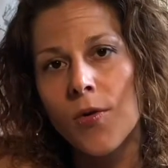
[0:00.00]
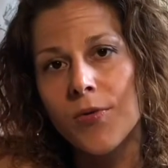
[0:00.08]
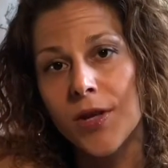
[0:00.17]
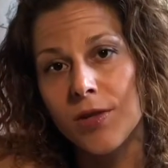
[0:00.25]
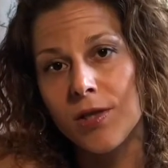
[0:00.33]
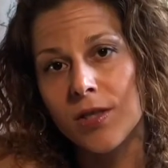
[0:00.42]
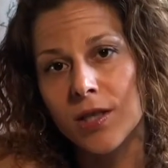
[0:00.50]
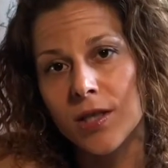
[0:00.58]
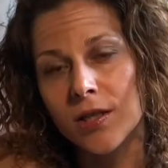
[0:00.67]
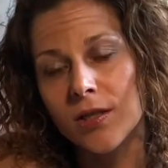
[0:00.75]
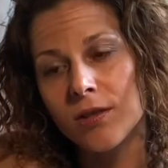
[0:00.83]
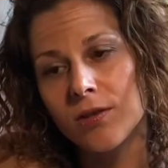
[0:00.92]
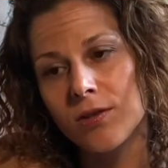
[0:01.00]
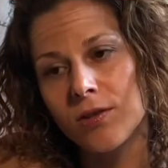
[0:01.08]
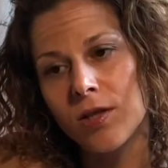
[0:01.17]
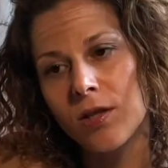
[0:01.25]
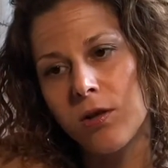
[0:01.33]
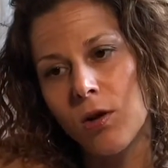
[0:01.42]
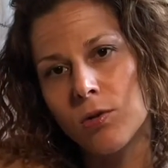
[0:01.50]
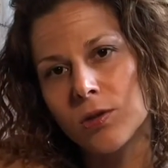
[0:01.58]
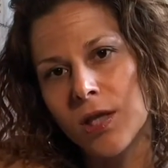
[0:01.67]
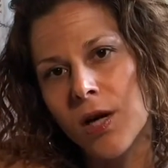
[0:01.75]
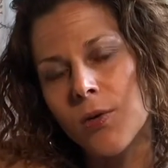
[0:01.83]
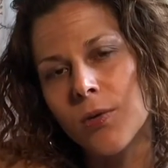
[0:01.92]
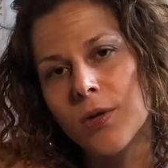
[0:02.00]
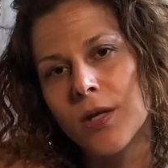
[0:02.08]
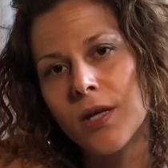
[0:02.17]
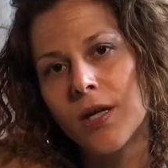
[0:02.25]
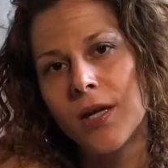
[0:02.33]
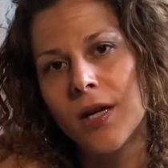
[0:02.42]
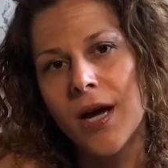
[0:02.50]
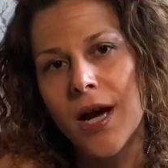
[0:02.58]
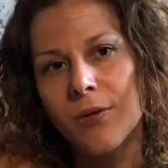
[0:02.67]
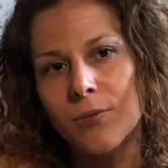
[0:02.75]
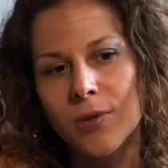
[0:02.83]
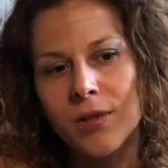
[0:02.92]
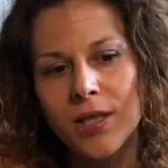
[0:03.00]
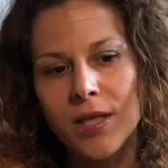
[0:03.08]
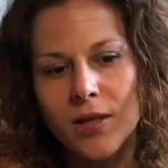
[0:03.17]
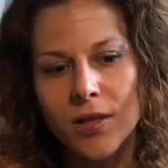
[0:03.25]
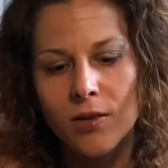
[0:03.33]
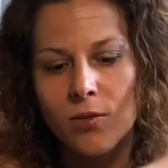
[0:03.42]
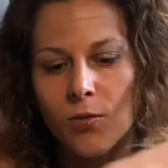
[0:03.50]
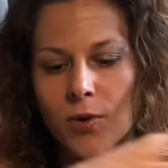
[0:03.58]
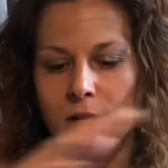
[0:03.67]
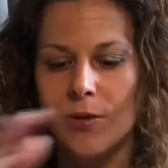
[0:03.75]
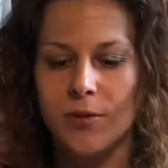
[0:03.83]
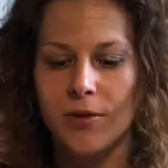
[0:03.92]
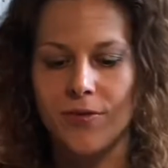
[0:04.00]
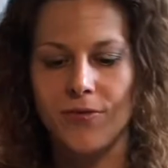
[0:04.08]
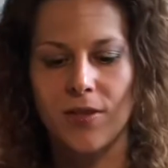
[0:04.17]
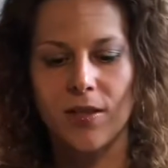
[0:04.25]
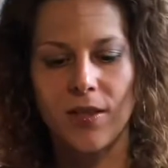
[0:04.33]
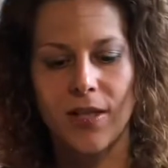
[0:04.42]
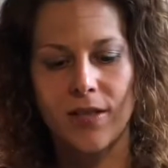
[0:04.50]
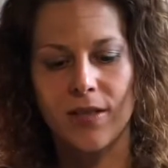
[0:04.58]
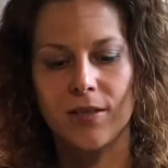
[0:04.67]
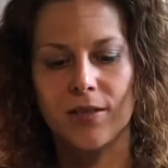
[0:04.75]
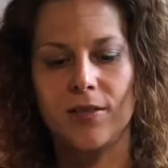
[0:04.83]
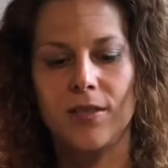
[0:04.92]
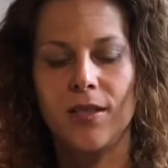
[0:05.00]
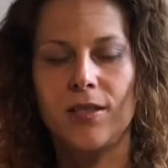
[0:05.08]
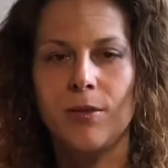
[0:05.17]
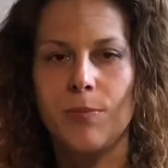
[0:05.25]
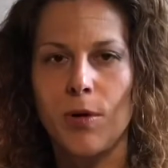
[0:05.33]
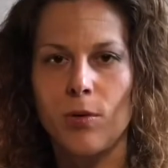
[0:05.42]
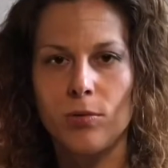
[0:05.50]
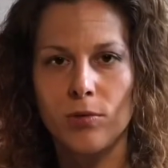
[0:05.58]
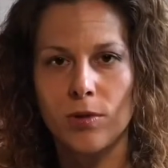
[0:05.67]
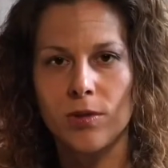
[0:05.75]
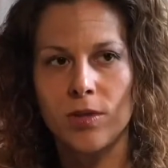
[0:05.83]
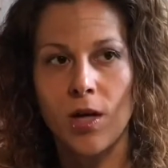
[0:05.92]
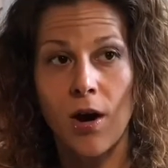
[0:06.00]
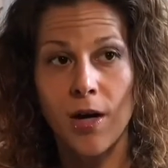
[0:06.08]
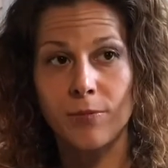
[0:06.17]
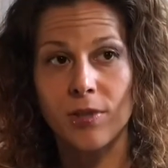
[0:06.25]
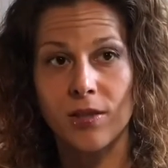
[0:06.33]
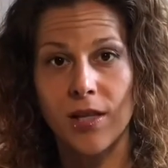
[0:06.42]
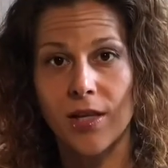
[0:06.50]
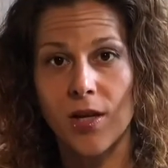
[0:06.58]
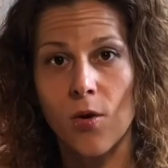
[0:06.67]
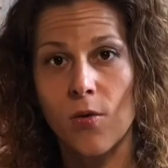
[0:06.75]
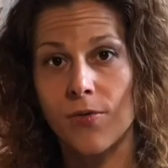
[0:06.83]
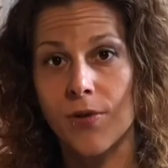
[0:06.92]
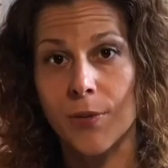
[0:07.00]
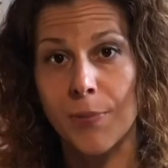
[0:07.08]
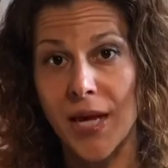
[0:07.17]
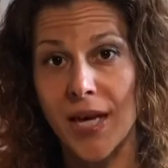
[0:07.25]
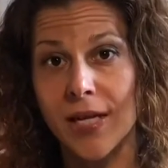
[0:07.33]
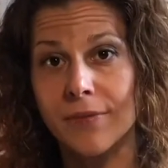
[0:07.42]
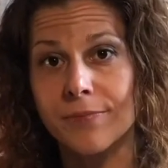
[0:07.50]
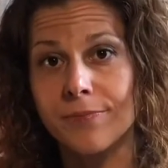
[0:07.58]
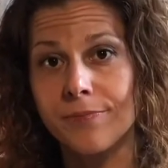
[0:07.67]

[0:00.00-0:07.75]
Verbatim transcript: that you need to close out. And really what I really feel like is it's about time to let go of our pain.